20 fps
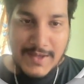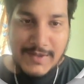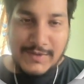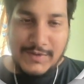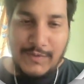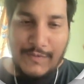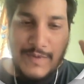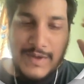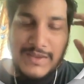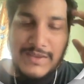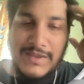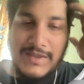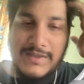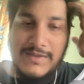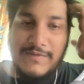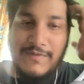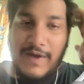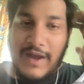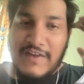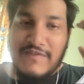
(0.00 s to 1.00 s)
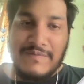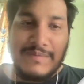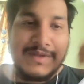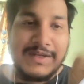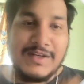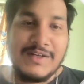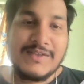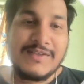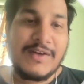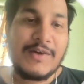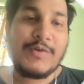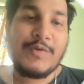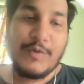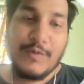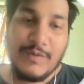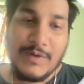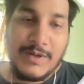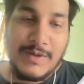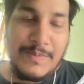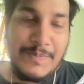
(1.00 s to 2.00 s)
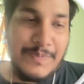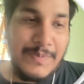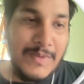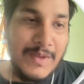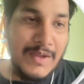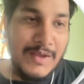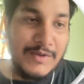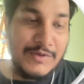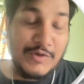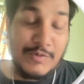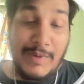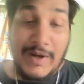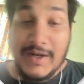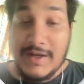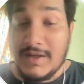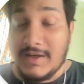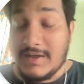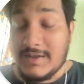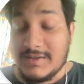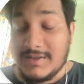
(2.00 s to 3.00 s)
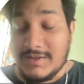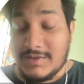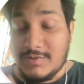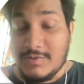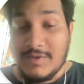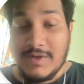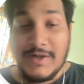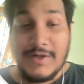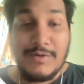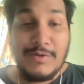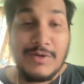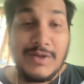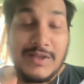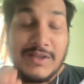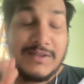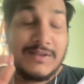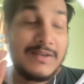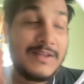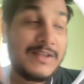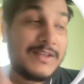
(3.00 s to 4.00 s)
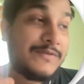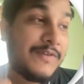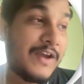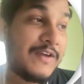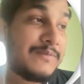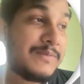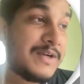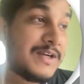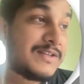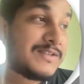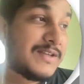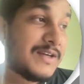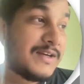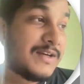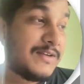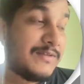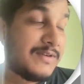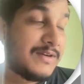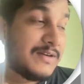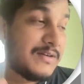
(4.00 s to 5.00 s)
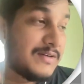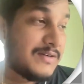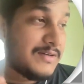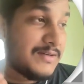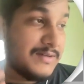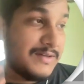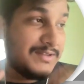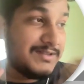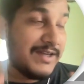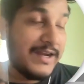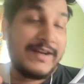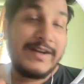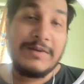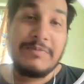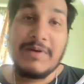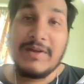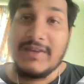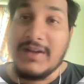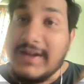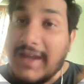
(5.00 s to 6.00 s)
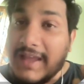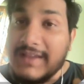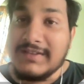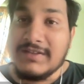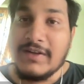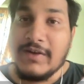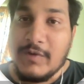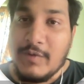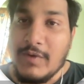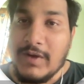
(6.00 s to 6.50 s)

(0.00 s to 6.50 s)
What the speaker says: so when these 5 minutes are over, so by just to let you know, this 5 minutes are decided by the TanStack